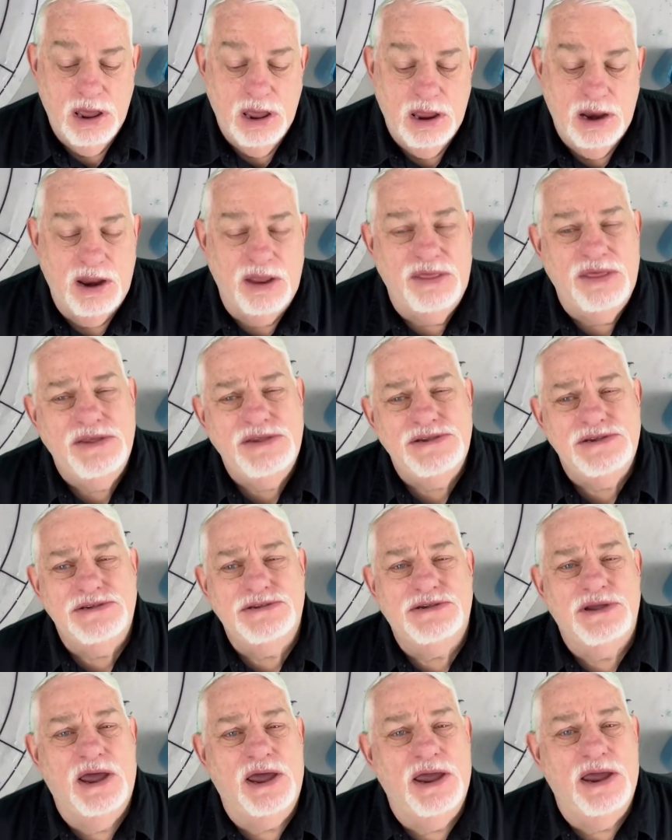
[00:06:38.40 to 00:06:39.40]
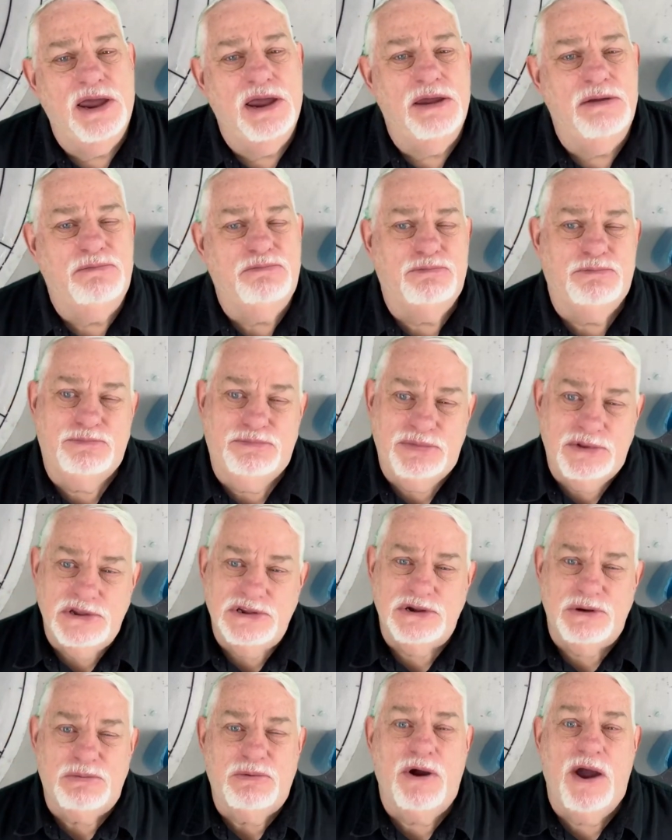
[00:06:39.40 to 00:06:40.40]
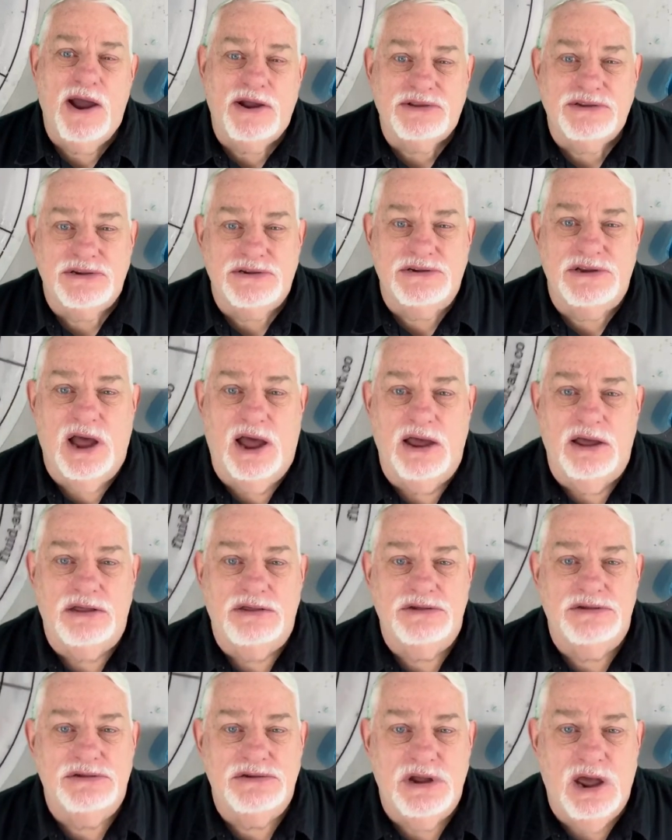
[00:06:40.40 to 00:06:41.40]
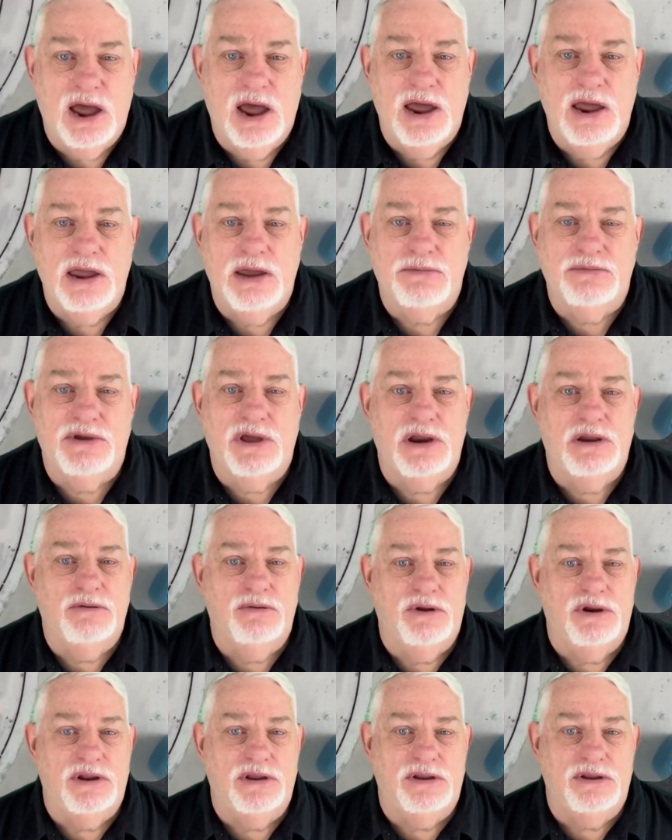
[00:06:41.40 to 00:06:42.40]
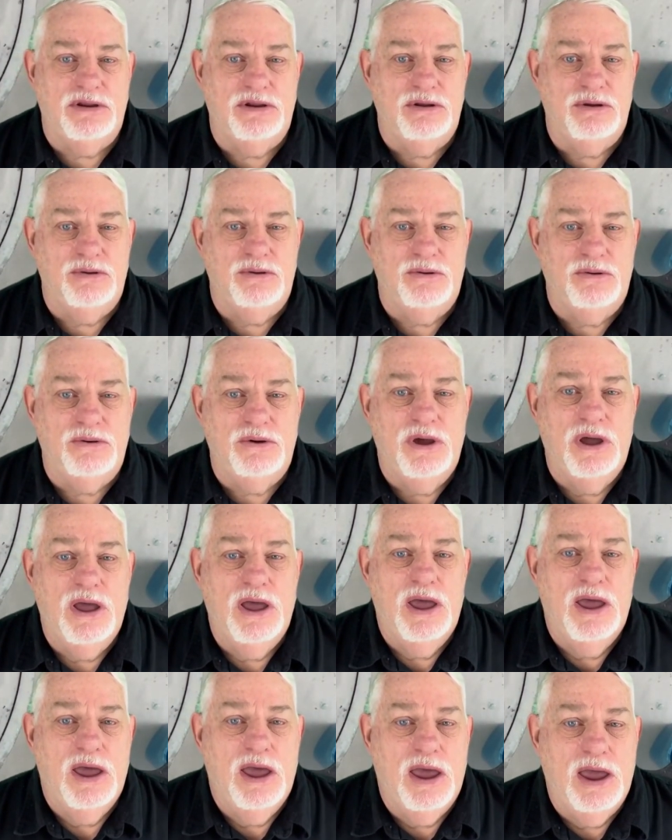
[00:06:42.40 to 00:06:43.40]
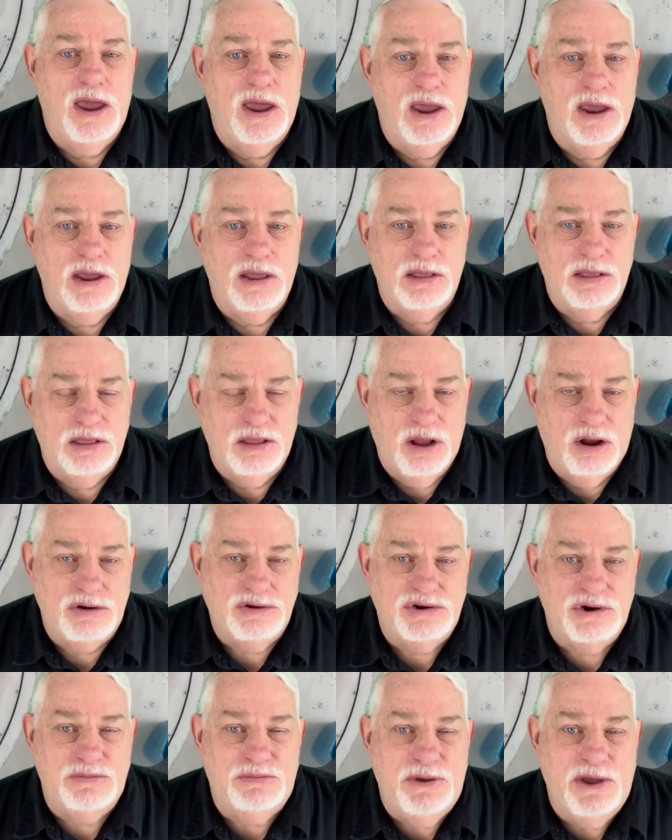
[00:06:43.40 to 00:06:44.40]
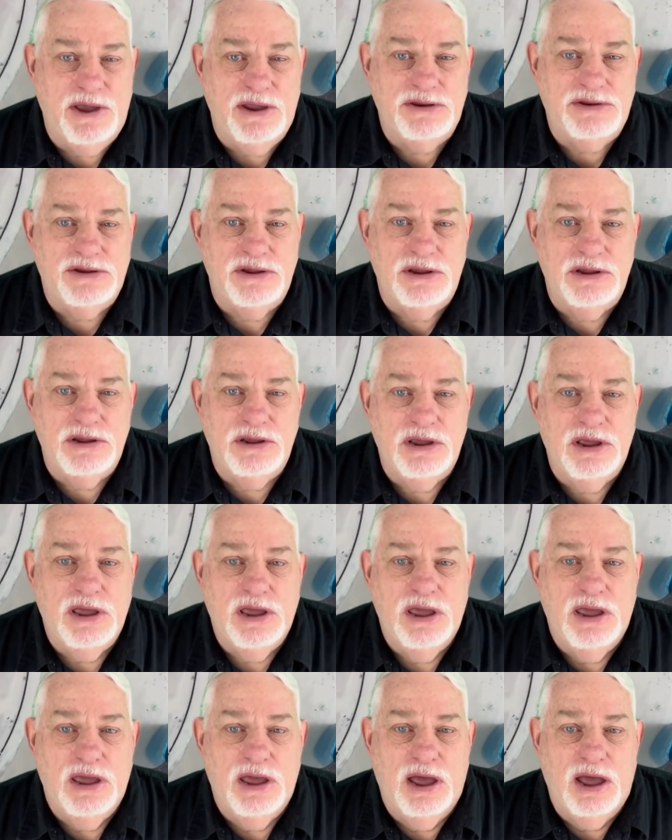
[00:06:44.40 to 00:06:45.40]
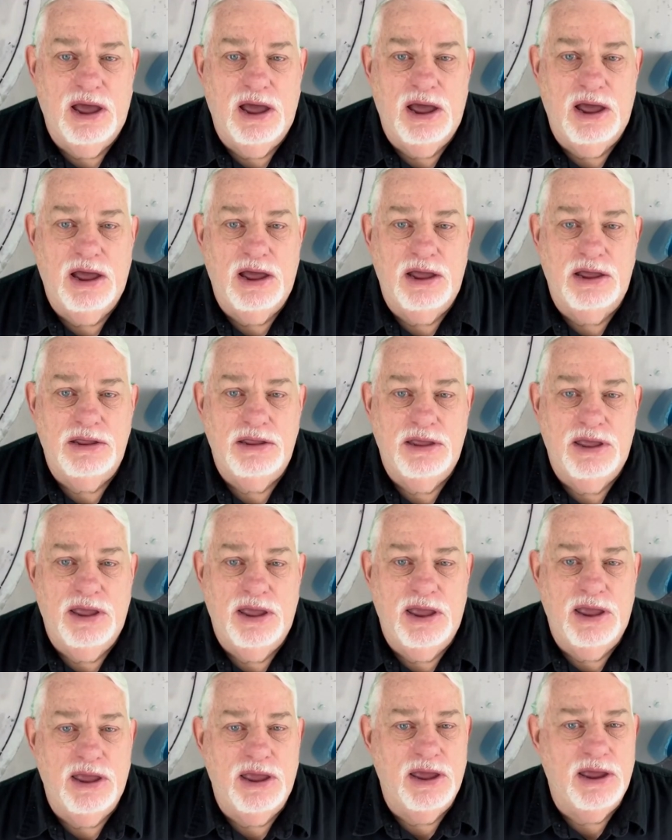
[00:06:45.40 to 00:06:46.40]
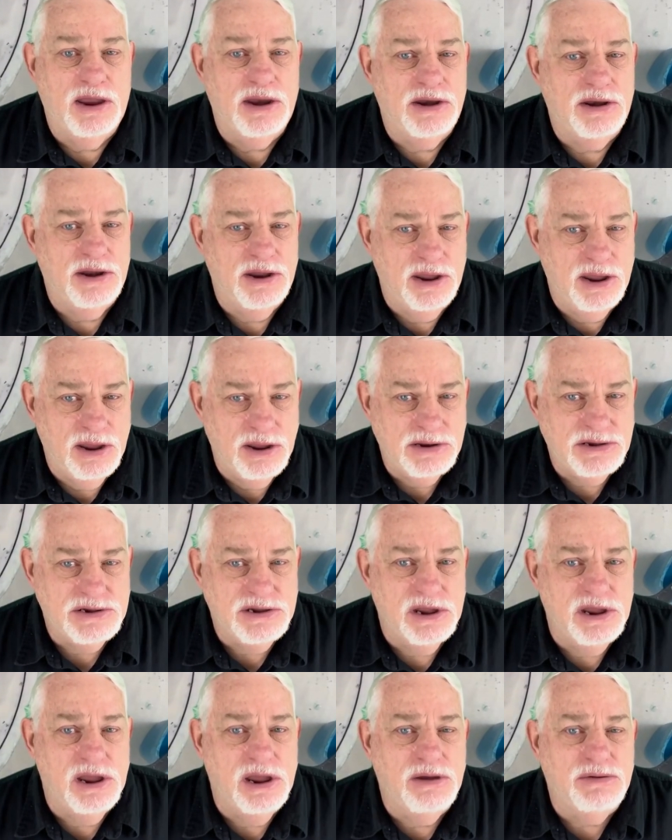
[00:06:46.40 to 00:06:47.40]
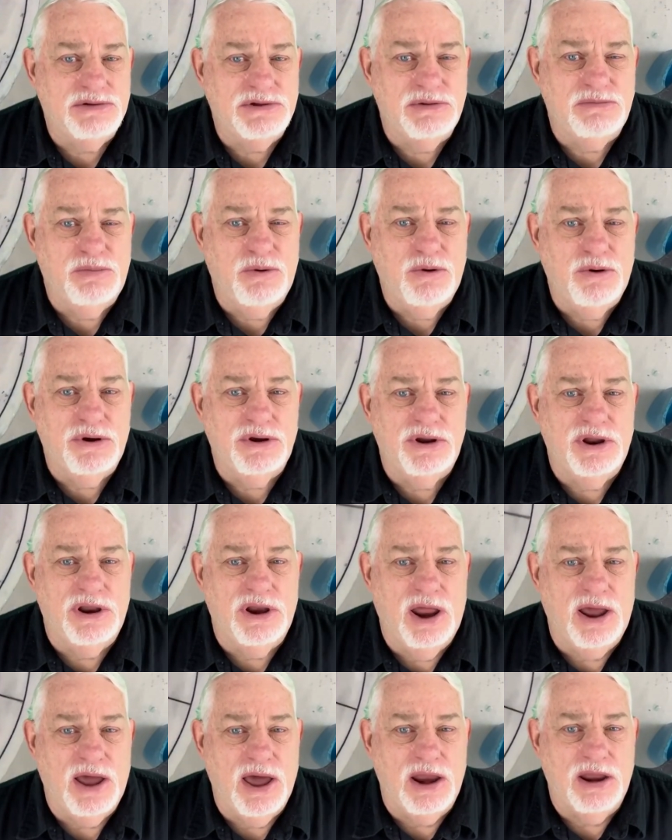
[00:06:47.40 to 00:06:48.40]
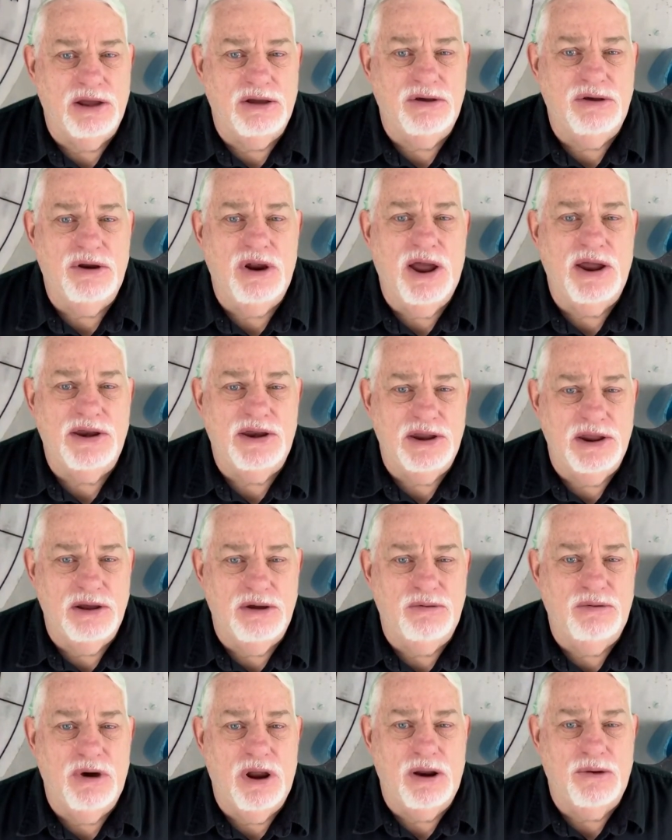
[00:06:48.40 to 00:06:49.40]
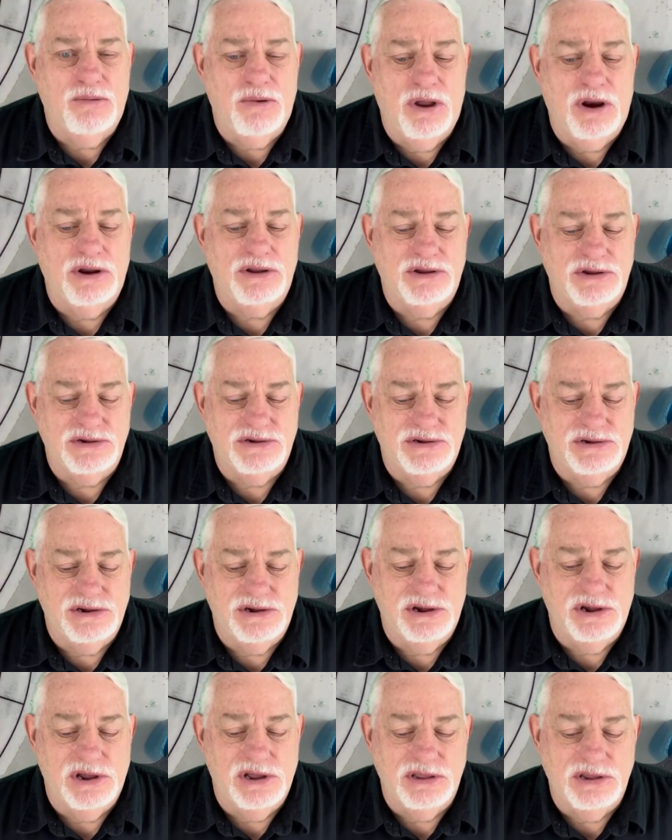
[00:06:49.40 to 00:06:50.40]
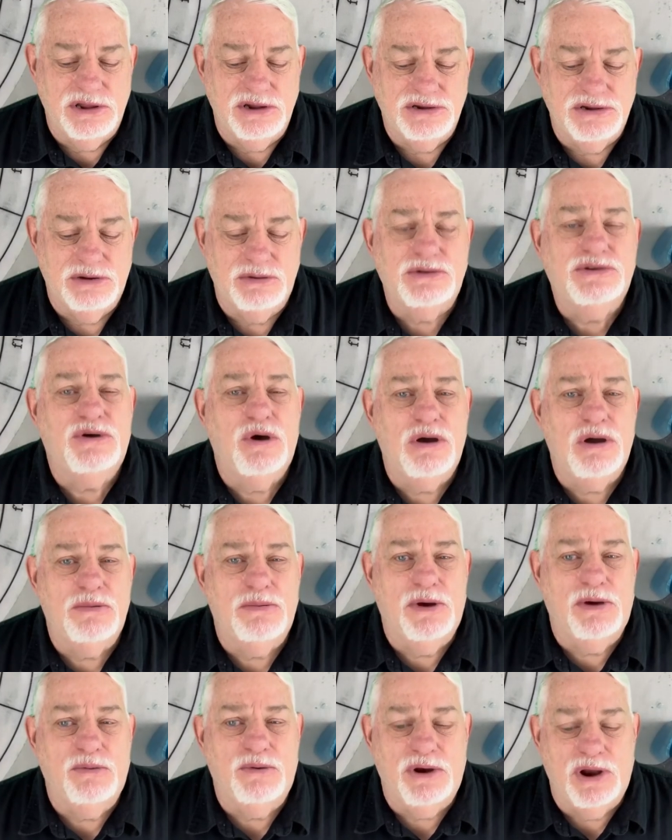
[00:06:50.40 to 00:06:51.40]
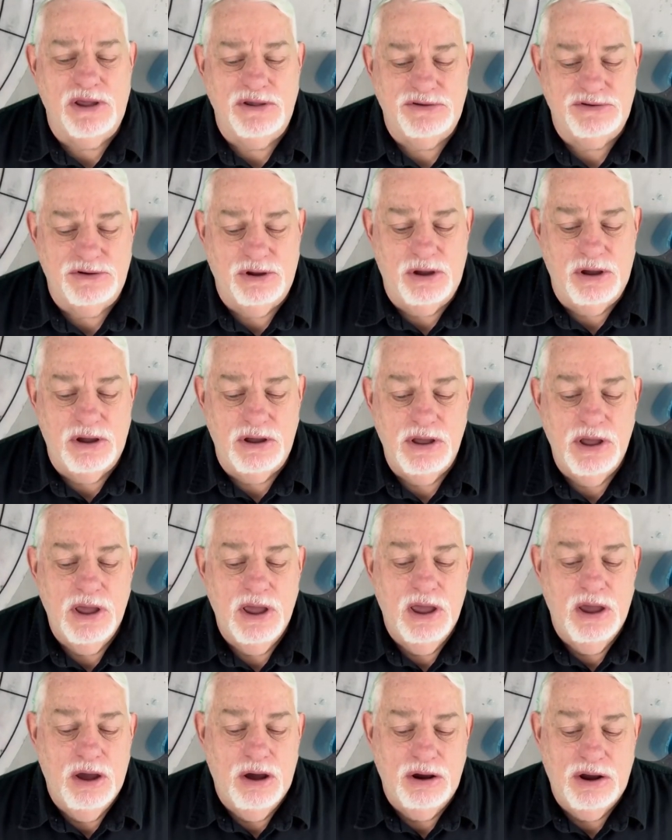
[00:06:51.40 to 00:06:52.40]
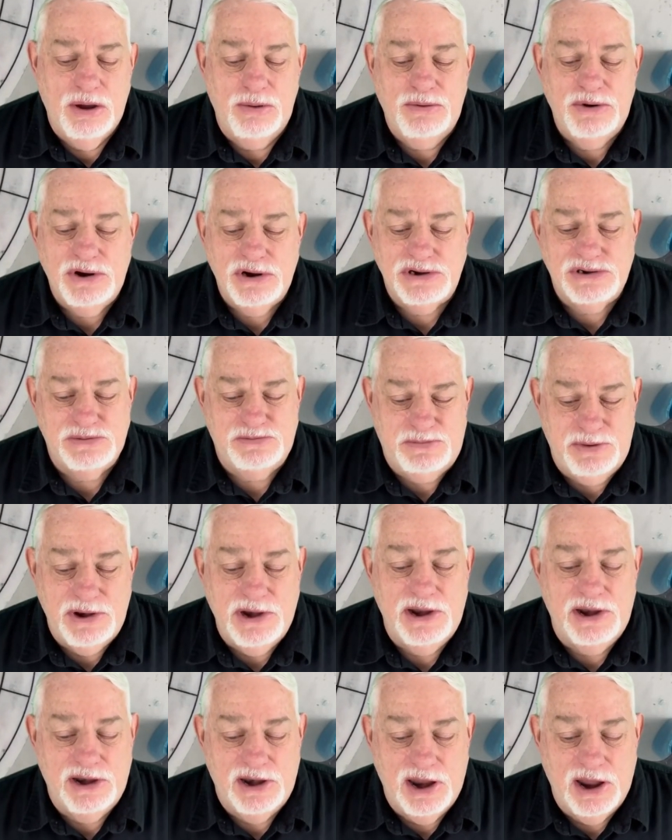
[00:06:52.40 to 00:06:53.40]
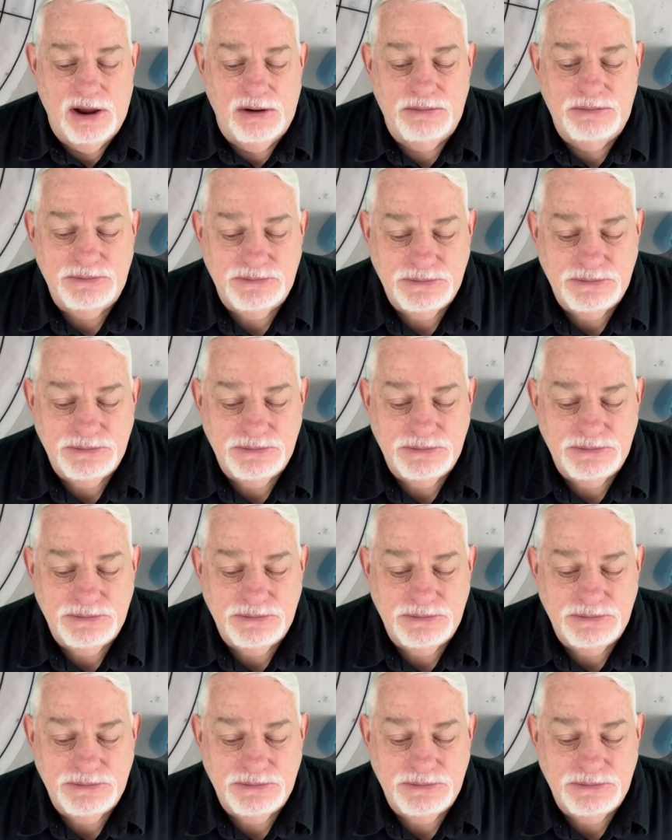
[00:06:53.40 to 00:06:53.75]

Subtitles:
Now these are practice tiles. I am getting ready to do a larger painting, and it was important that I got a good idea of what I wanted to see on this, and we'll talk about what I saw. Okay, we are spinning now,